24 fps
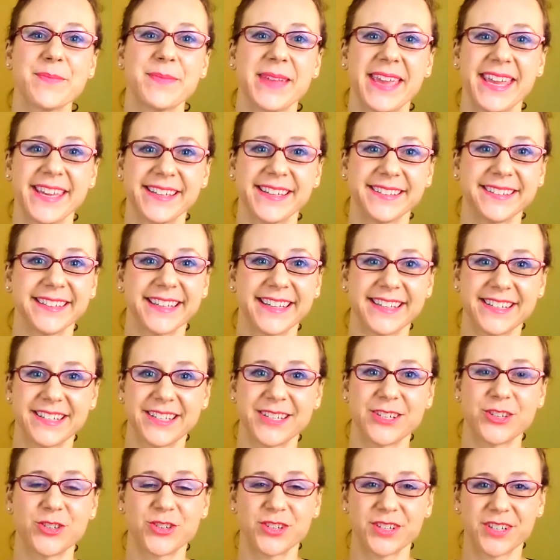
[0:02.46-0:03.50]
Ann
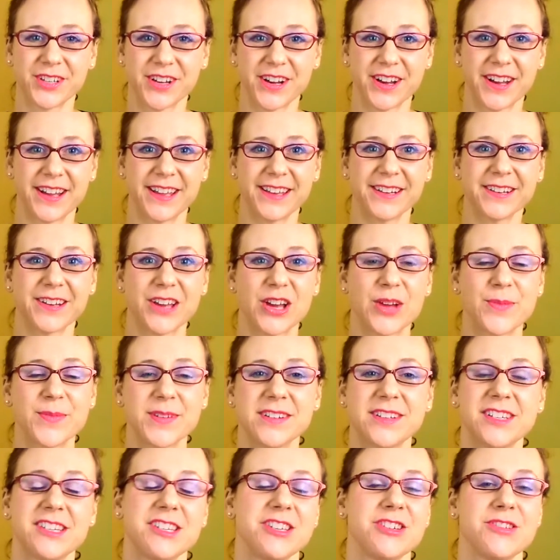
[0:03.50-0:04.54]
Landis Jaton coming
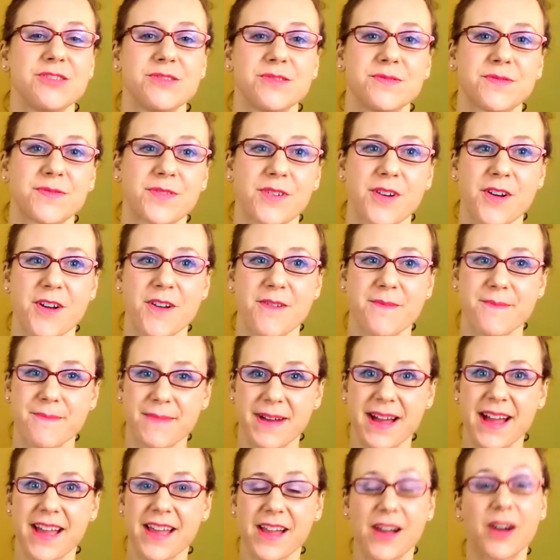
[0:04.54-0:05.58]
to you from
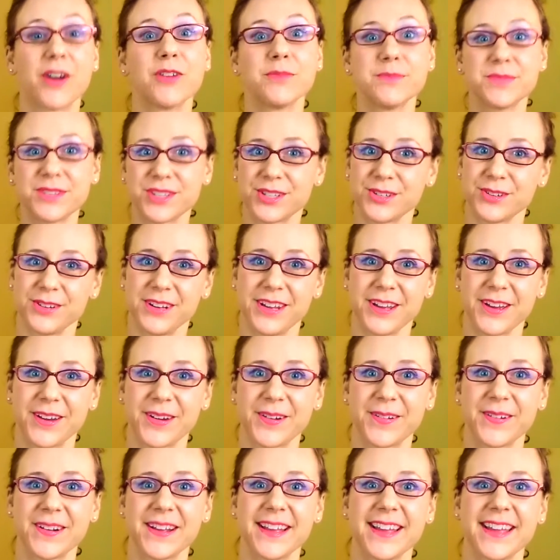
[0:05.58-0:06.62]
my home
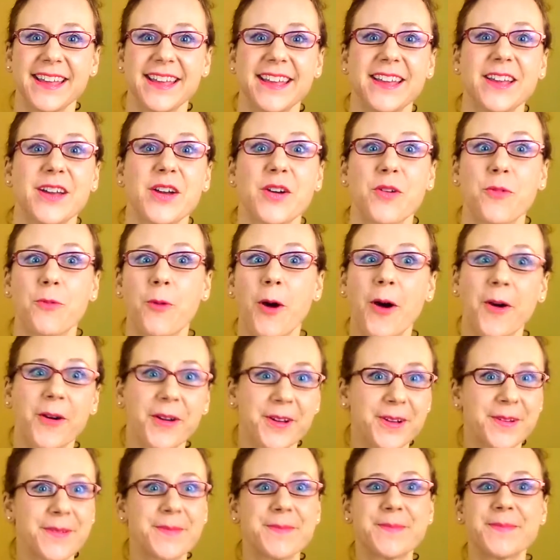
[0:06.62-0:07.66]
studio.
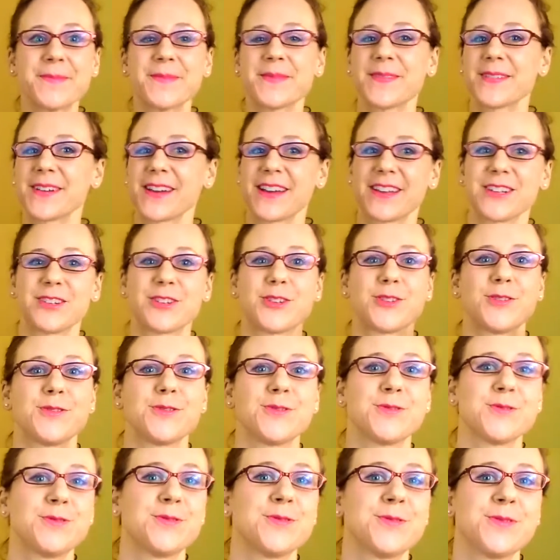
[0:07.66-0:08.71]
Welcome
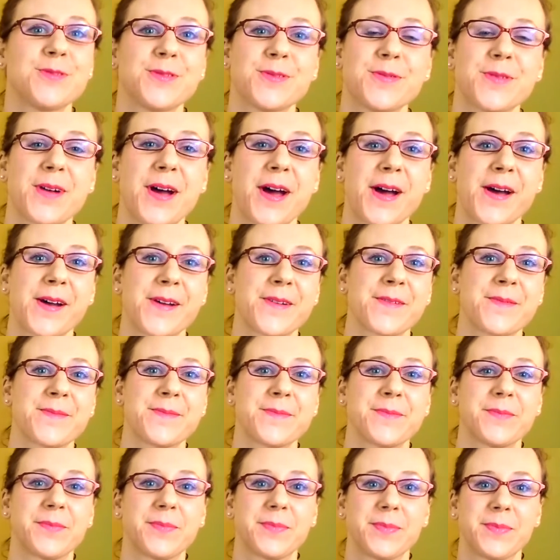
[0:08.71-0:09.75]
to
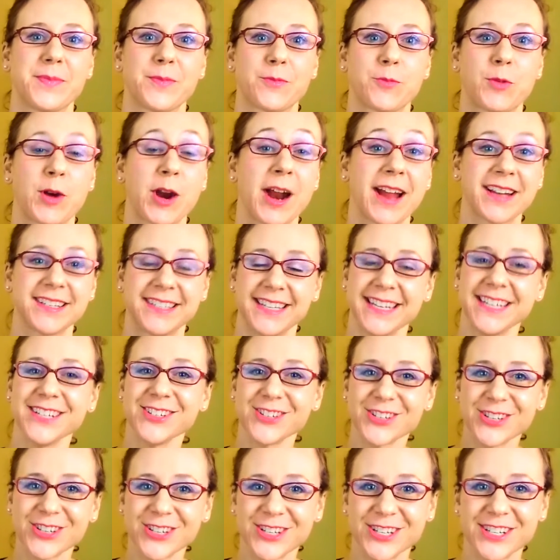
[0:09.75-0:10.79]
where I
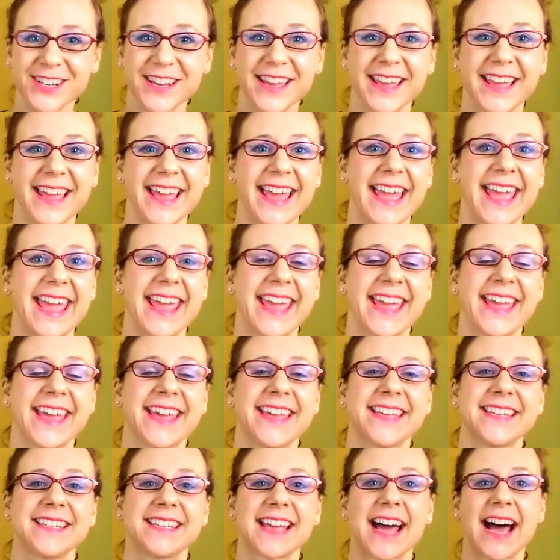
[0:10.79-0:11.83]
teach,
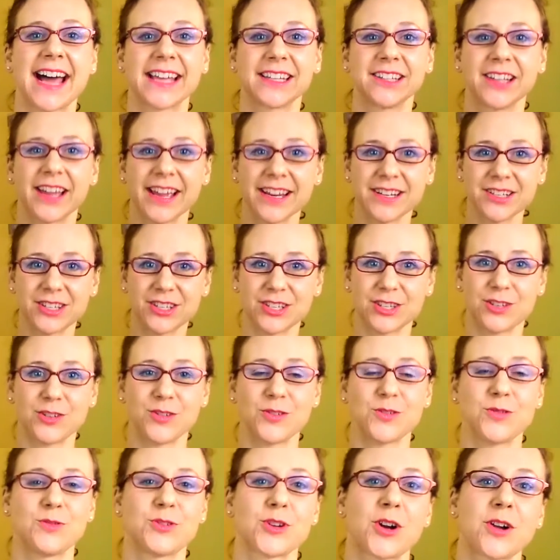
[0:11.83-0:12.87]
and I'd like
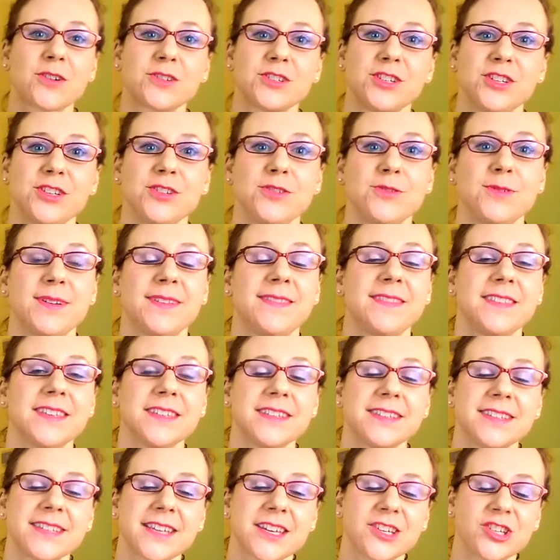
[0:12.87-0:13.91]
to talk to you in
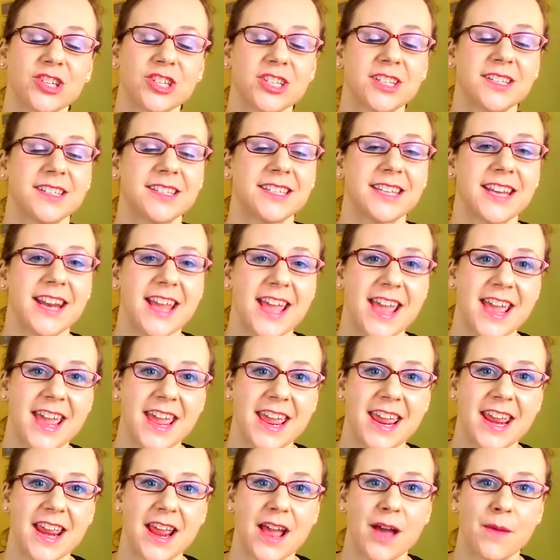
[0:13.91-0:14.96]
this session
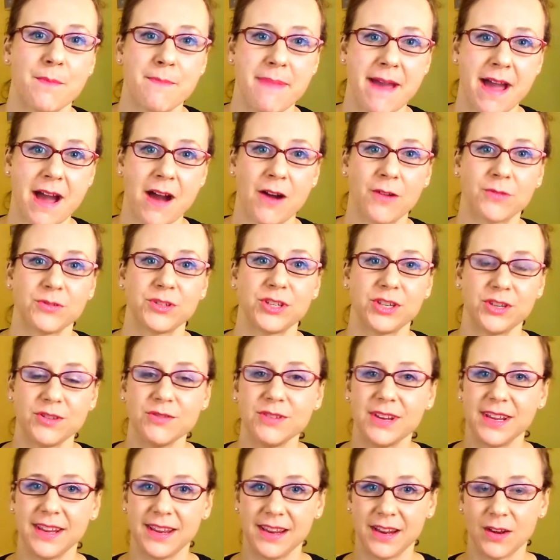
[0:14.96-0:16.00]
today about
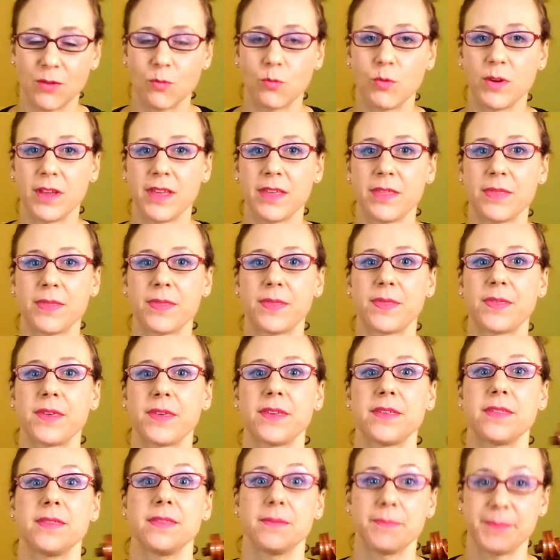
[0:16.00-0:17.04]
tuning with
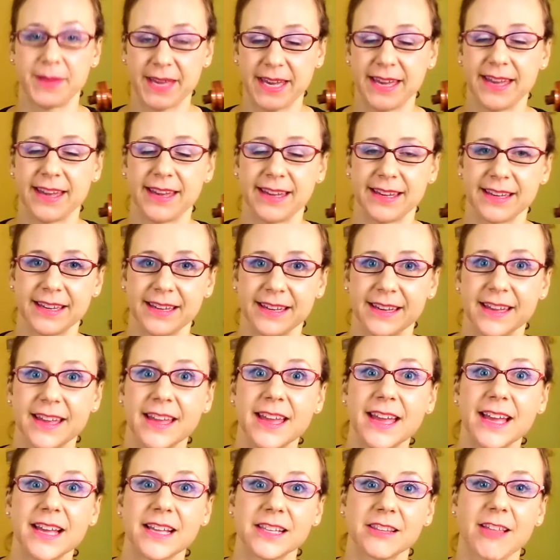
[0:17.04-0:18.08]
the peg.
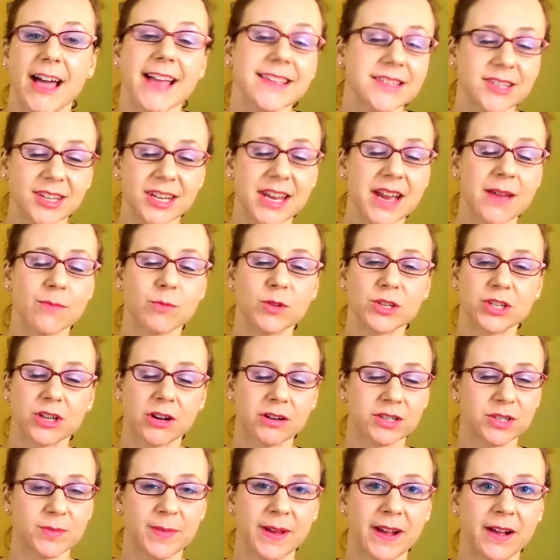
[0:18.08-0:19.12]
Last time we
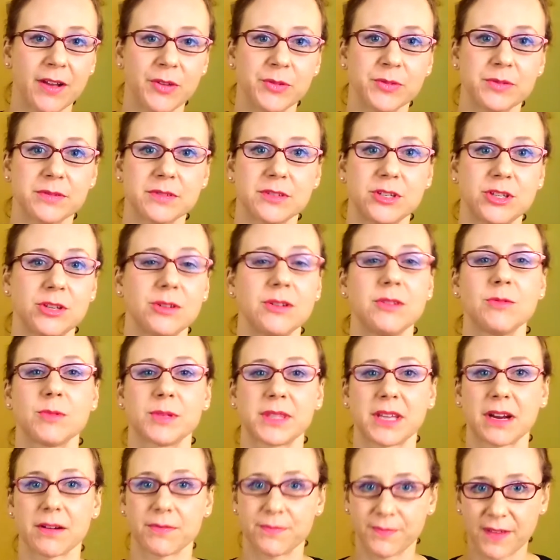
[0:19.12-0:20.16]
talked about tuning
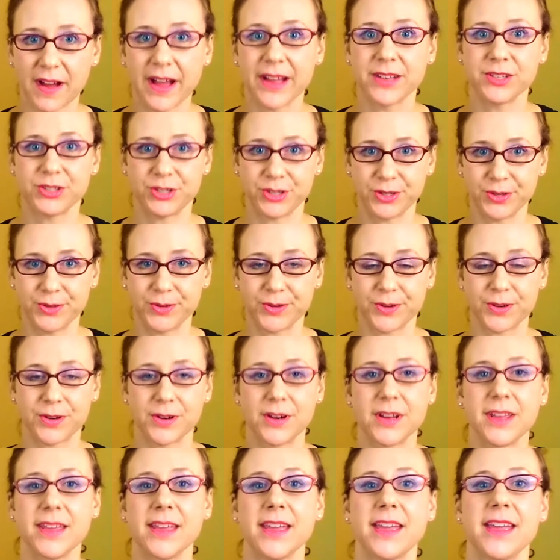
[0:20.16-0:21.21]
with our fine tuner,
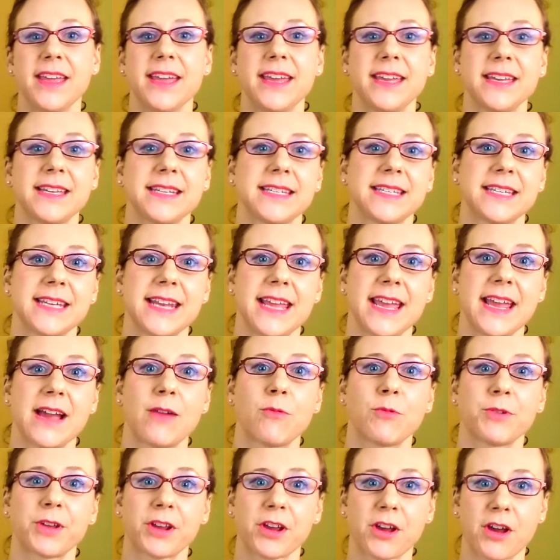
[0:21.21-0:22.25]
and today I
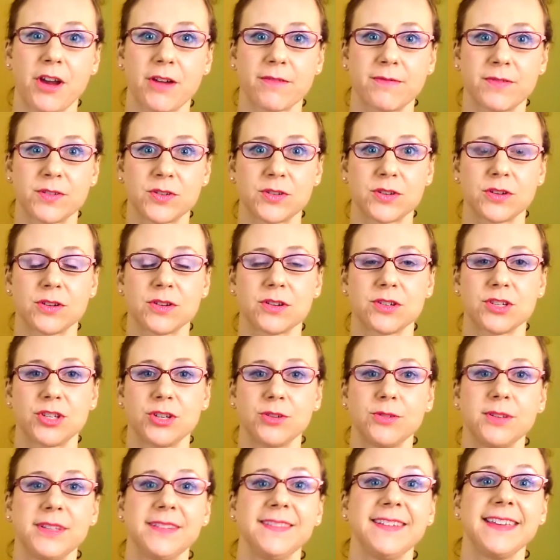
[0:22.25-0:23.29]
want to cover
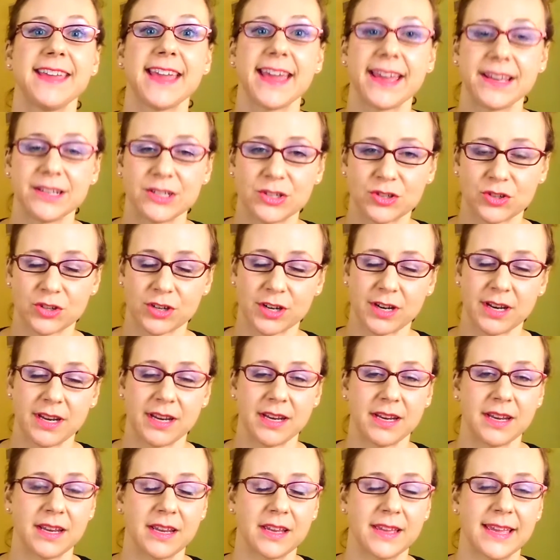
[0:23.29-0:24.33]
tuning the A
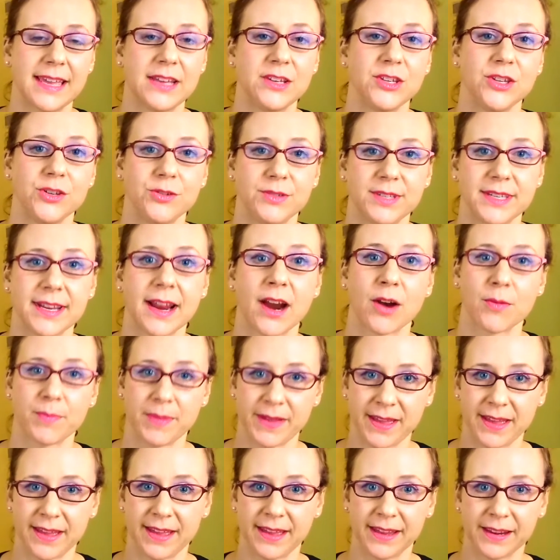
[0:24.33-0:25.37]
string and using our
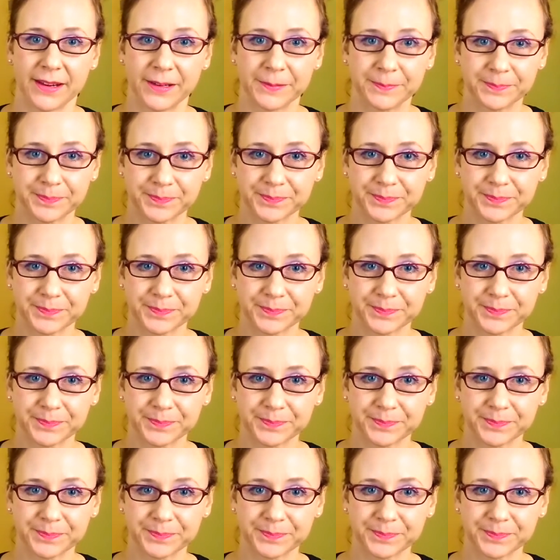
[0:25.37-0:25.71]
peg.